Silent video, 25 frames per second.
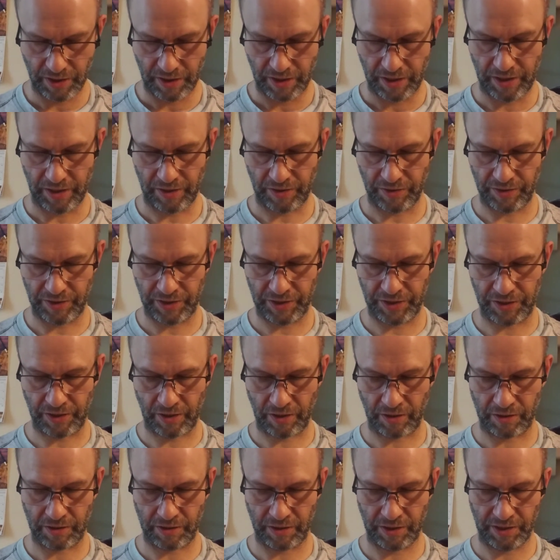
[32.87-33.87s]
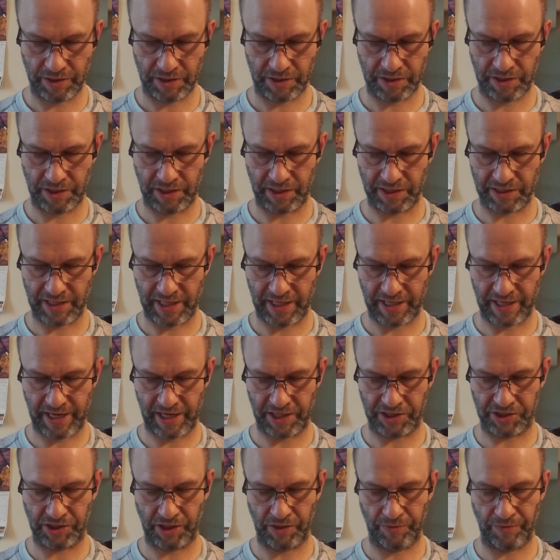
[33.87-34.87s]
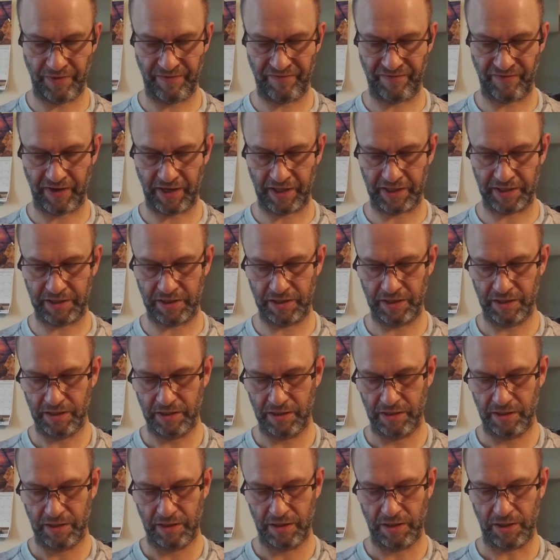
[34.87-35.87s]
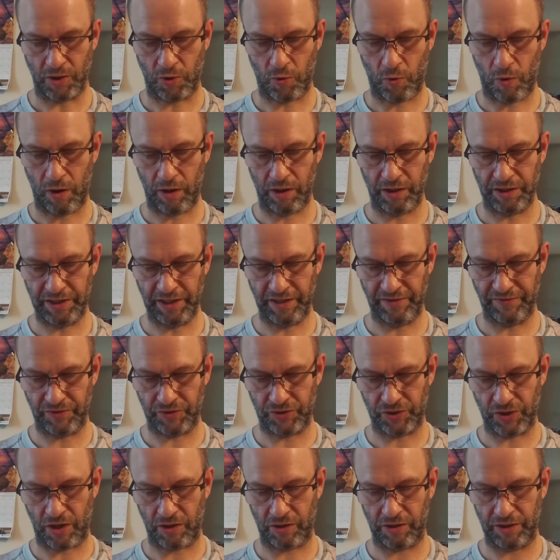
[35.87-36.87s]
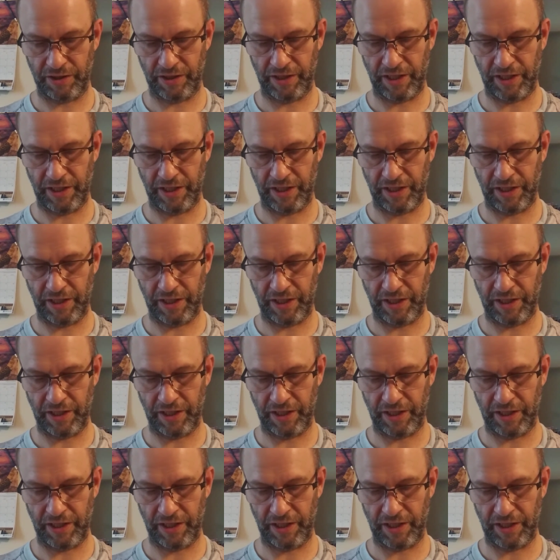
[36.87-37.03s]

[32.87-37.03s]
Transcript: Now, the darkness does not actually reflect the quality of the chocolate.